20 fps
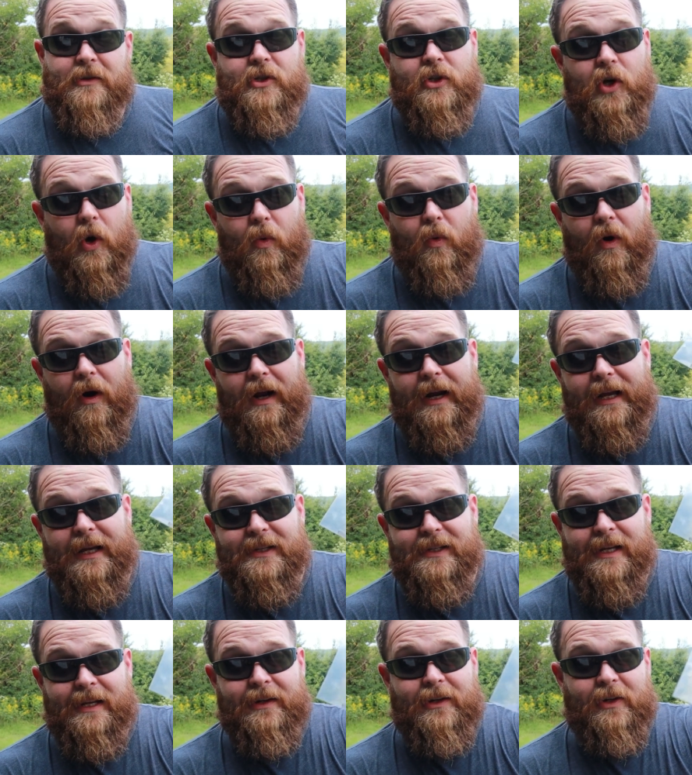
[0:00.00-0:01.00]
So what
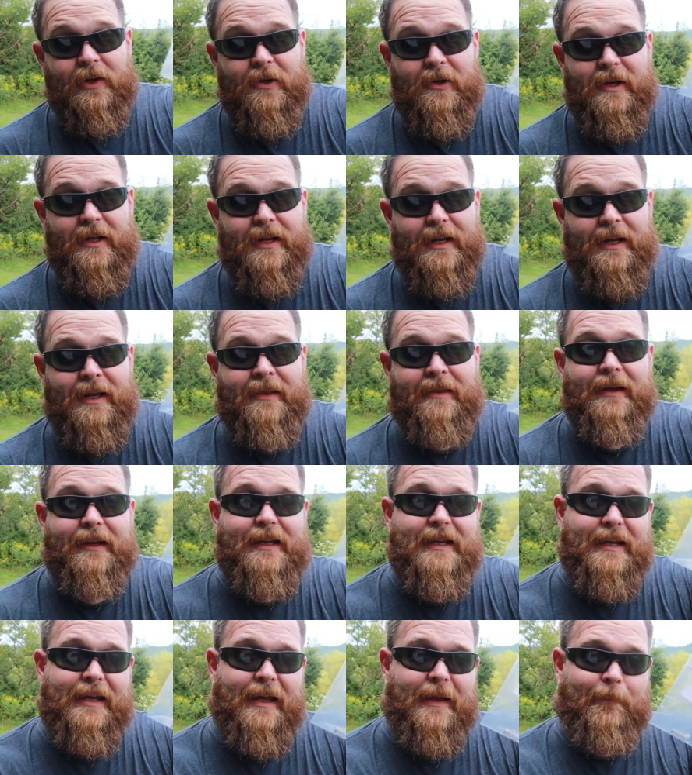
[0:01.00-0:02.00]
is included in the
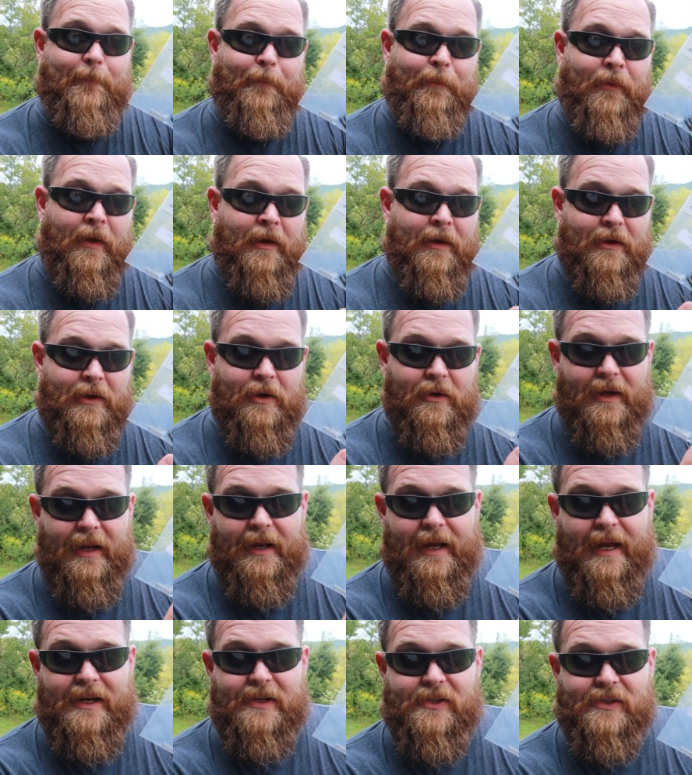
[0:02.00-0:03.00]
kit? You
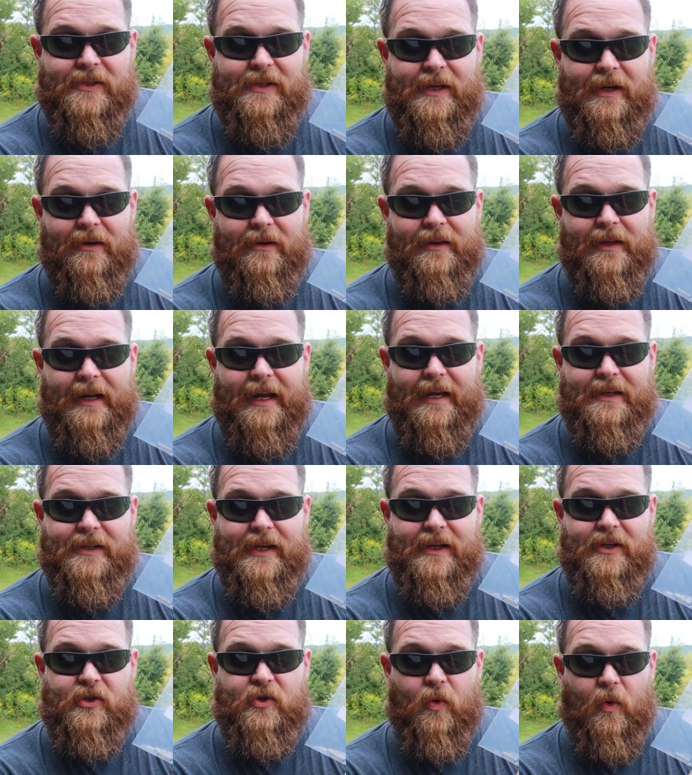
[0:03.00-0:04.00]
get a seer that has
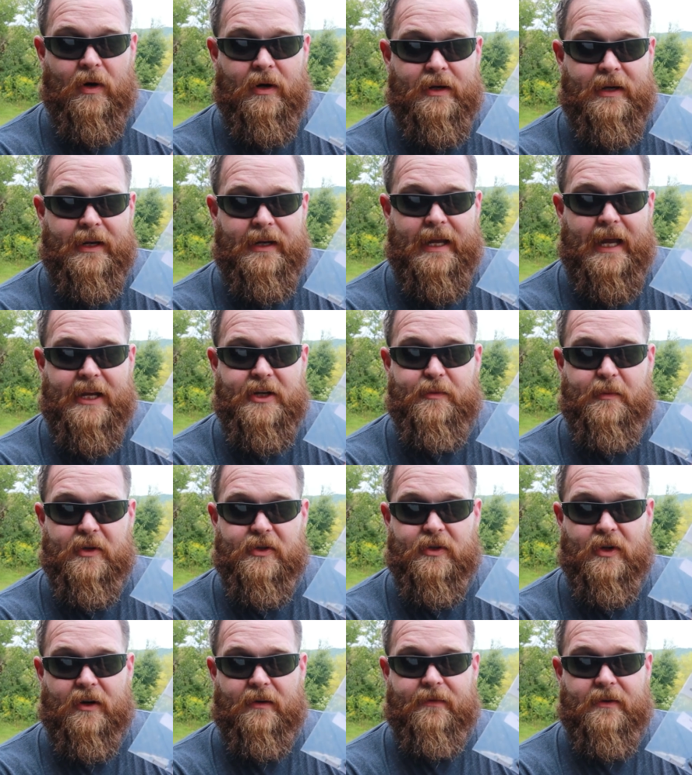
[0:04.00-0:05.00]
a shortened engagement
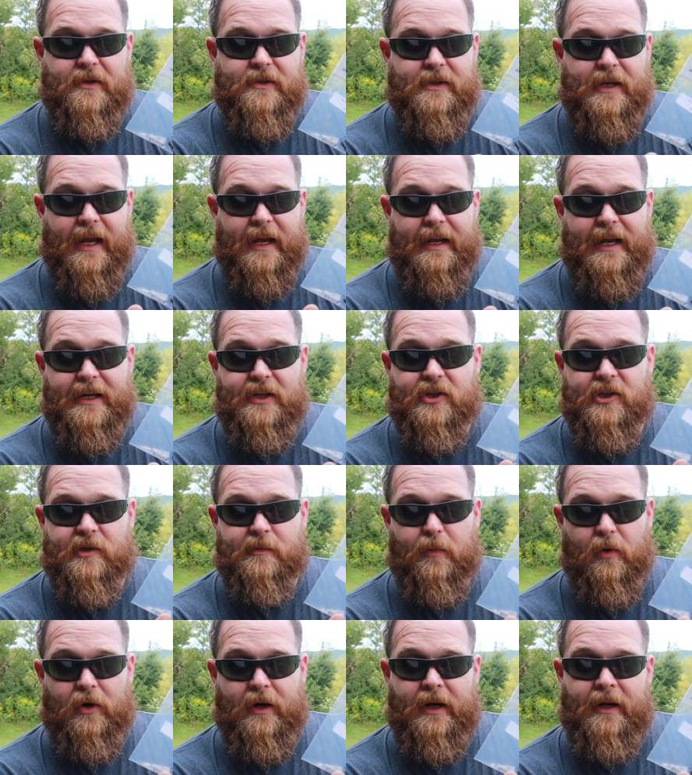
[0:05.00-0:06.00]
surface and a
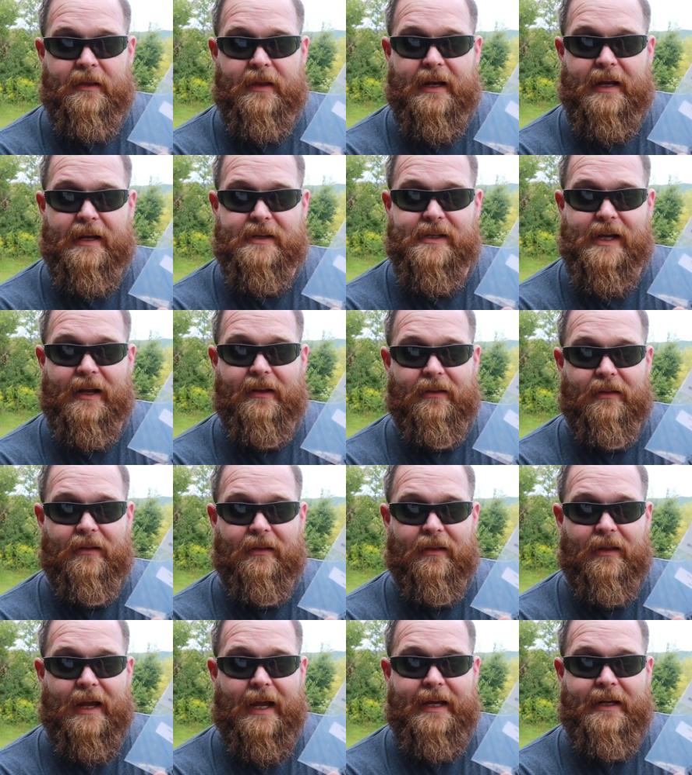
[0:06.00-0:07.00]
spring that has a
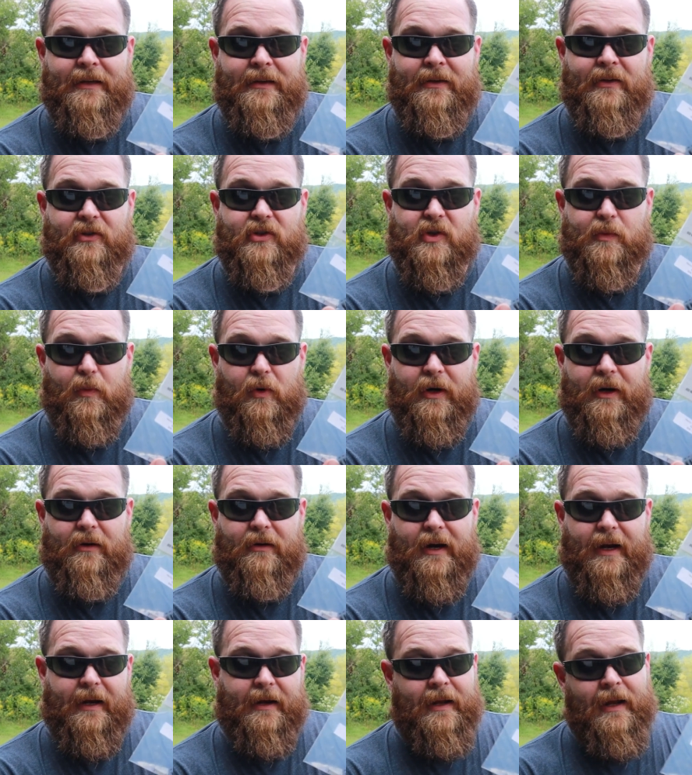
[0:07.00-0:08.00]
lightened spring
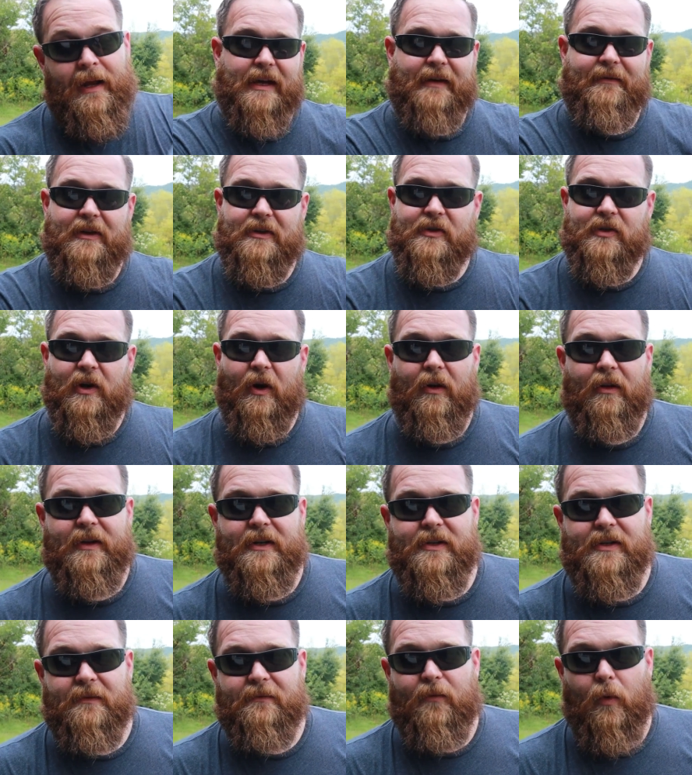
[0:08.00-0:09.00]
rate. I've installed
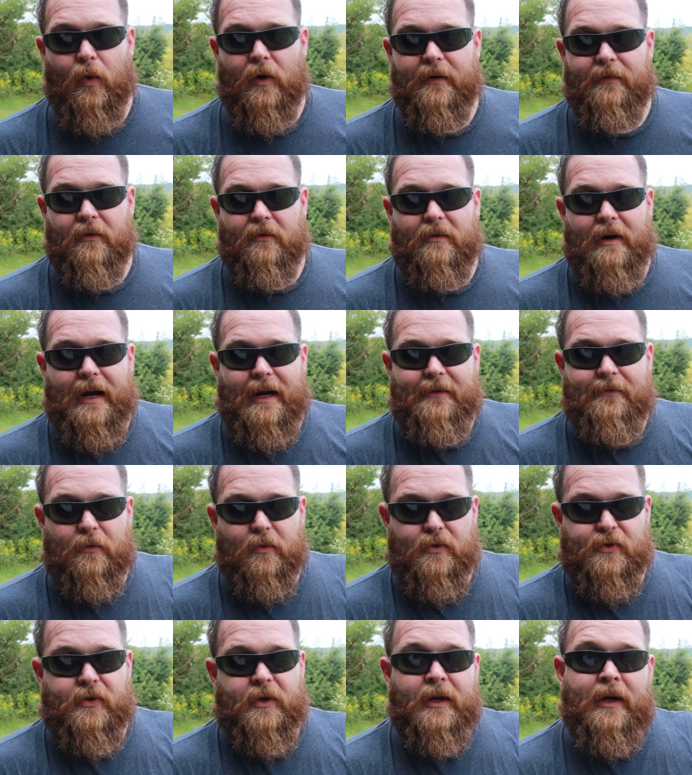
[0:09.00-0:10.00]
this in 4 different
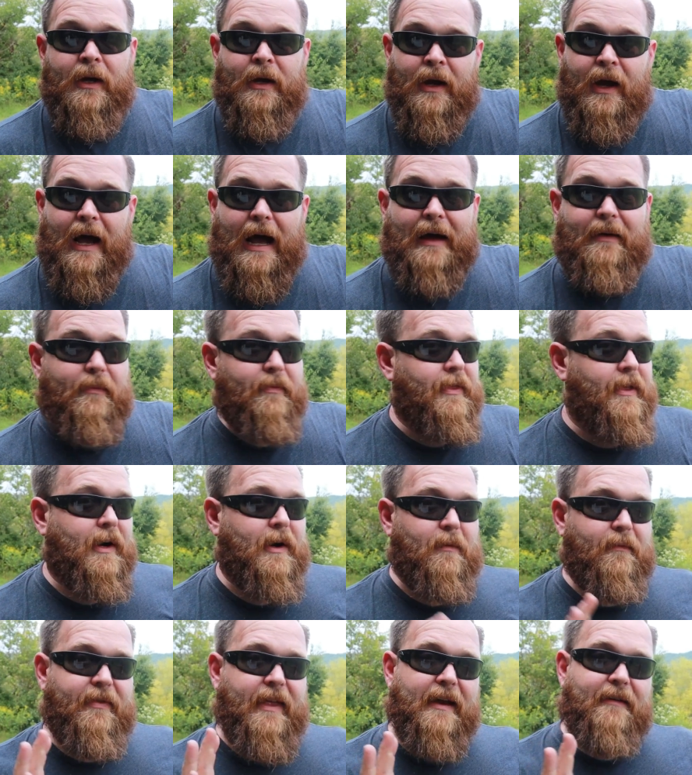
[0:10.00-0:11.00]
rifles.
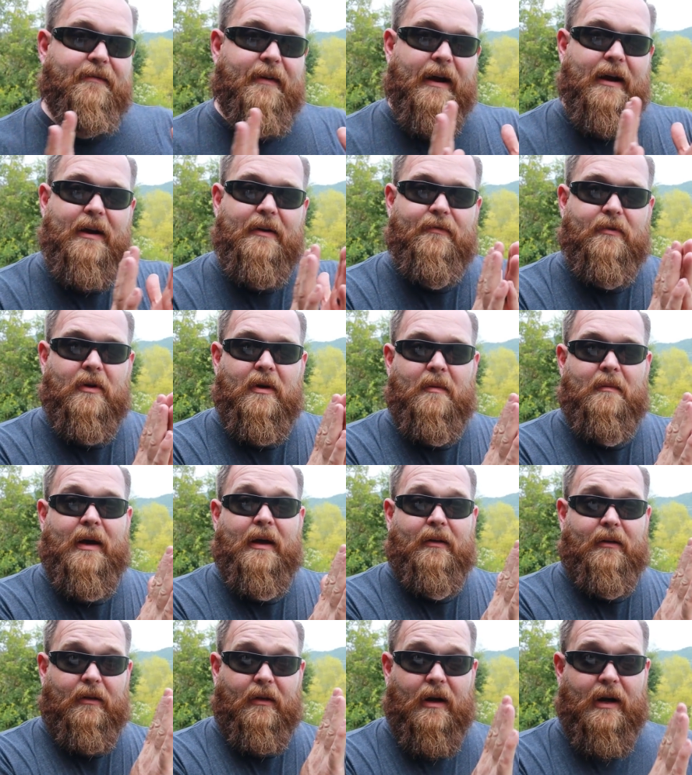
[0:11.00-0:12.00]
They vary from
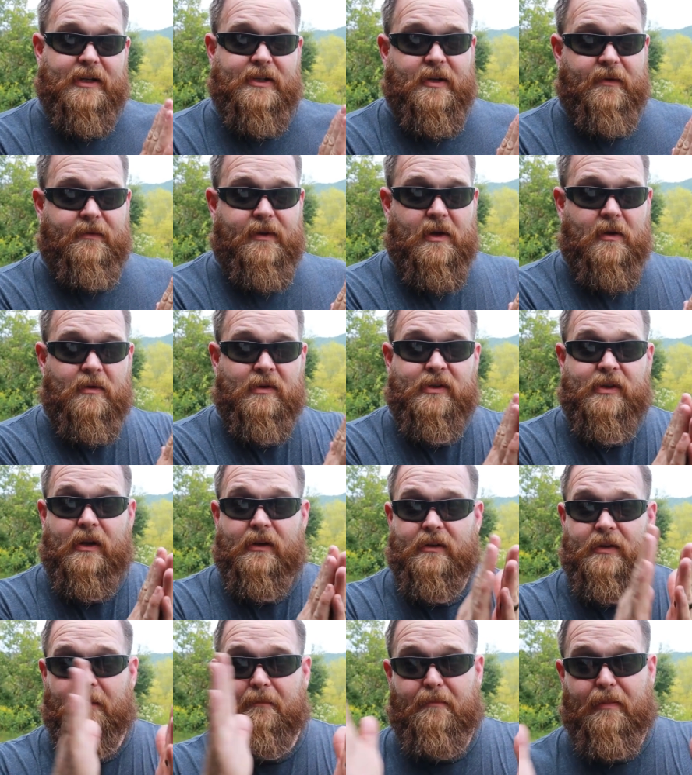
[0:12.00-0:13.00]
lots of use
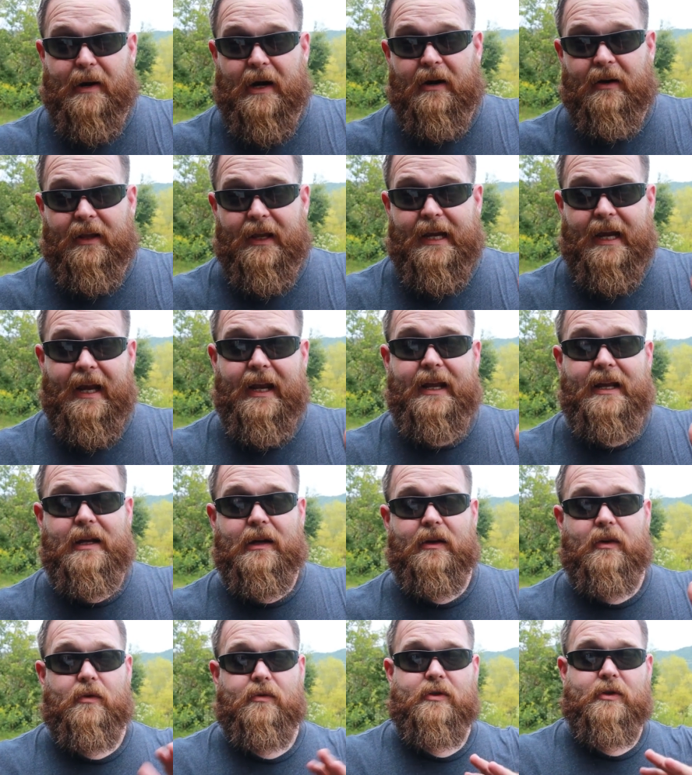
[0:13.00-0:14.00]
to barely any
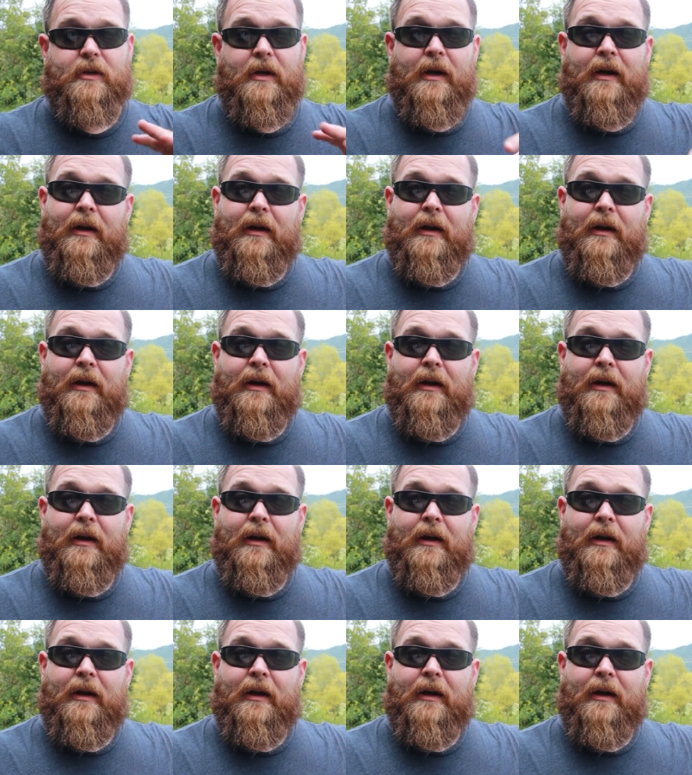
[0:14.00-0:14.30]
use.